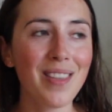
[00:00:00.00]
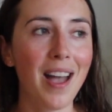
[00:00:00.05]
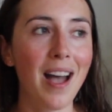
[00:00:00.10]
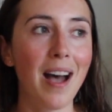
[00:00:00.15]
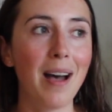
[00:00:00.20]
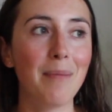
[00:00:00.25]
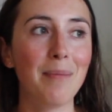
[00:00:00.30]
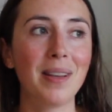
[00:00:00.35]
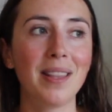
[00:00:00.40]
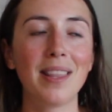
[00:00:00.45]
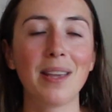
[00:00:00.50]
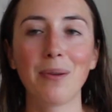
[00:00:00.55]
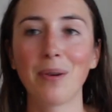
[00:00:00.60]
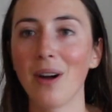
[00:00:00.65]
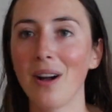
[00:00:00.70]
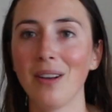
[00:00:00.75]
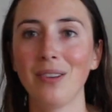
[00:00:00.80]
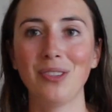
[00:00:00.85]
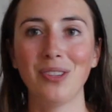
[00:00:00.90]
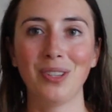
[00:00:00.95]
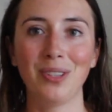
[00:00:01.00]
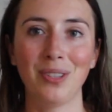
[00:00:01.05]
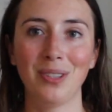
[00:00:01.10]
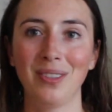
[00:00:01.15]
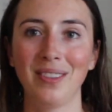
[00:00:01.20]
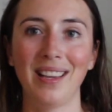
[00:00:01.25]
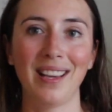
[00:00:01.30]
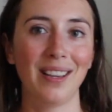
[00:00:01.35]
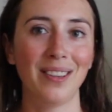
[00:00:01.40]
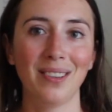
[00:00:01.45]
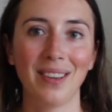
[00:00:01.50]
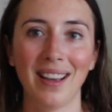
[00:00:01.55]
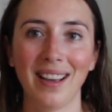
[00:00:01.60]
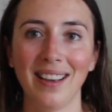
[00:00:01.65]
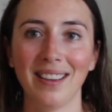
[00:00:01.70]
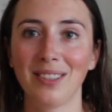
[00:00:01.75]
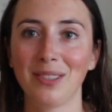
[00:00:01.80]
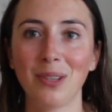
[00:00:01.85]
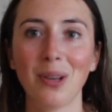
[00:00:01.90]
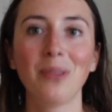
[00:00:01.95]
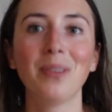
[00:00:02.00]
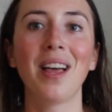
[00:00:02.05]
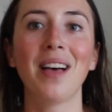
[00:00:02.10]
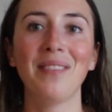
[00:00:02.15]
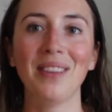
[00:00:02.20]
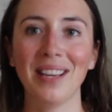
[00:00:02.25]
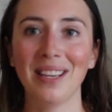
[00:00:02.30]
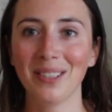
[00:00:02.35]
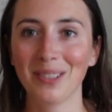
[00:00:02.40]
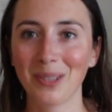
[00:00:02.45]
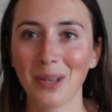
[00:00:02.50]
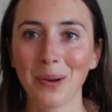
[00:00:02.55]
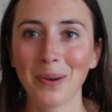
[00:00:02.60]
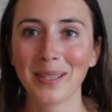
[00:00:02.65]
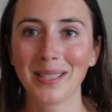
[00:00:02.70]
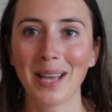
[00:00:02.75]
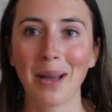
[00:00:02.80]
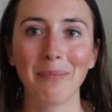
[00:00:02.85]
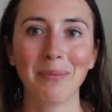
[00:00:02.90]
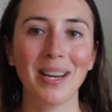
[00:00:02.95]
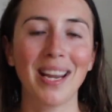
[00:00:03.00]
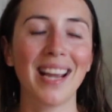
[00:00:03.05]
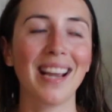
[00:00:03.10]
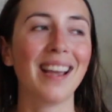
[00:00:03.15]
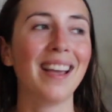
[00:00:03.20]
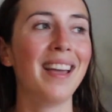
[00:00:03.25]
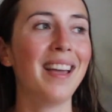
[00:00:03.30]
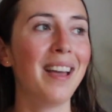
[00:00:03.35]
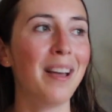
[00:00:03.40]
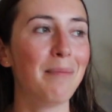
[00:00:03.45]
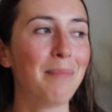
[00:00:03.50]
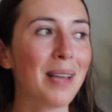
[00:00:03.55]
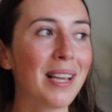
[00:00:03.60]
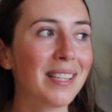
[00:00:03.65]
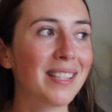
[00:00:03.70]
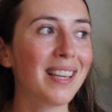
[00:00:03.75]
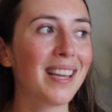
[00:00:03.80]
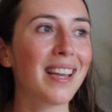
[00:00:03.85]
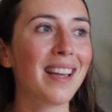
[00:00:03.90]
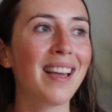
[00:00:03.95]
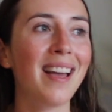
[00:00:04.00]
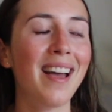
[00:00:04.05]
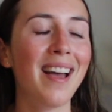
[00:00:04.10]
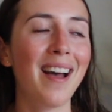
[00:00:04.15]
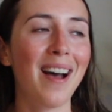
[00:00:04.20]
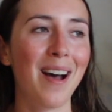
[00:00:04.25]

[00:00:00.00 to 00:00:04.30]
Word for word: Um, and they were all just like so loving, so accepting, amazing.